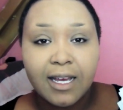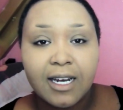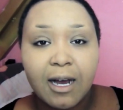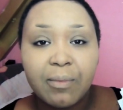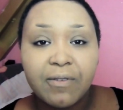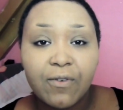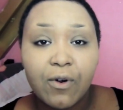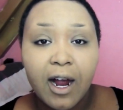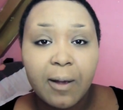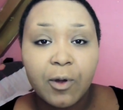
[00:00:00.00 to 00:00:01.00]
Now
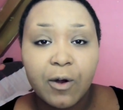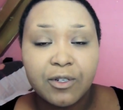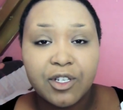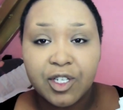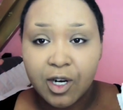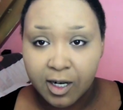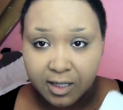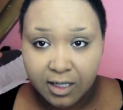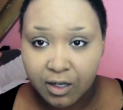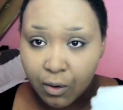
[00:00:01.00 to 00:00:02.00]
before I'm going to start
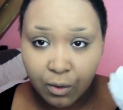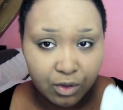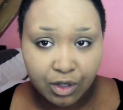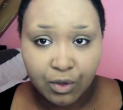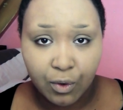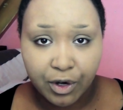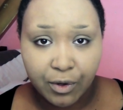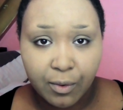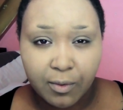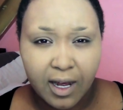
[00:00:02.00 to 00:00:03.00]
this whole
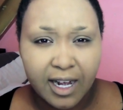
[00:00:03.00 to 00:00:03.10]
tutorial,